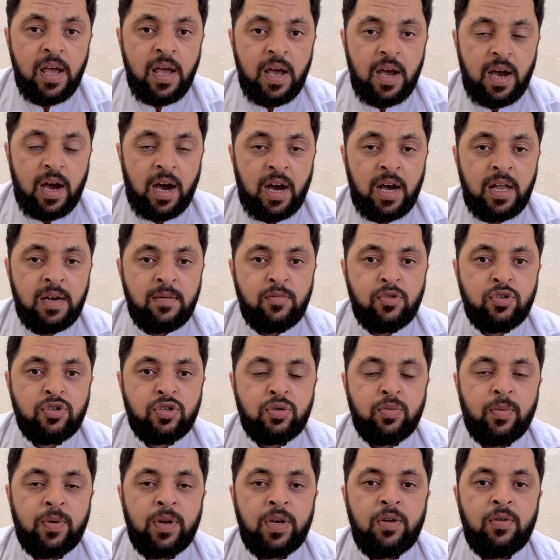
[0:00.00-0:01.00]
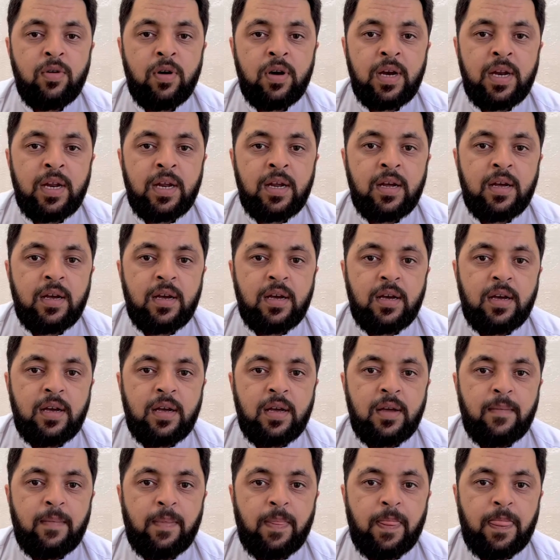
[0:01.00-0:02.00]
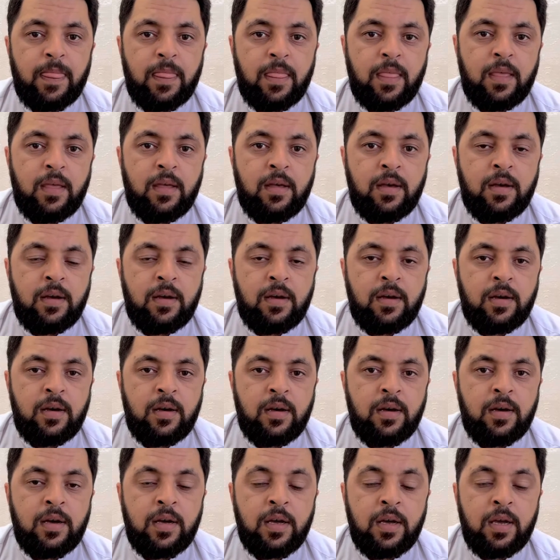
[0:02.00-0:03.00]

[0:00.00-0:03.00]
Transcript: Almost when you are uh,